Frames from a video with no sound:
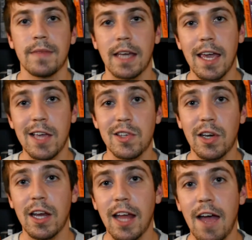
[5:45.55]
The king is
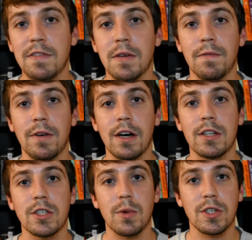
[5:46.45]
looking to have some
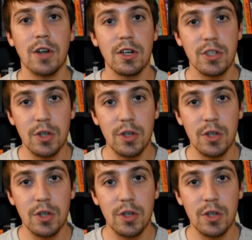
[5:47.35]
fun, so he starts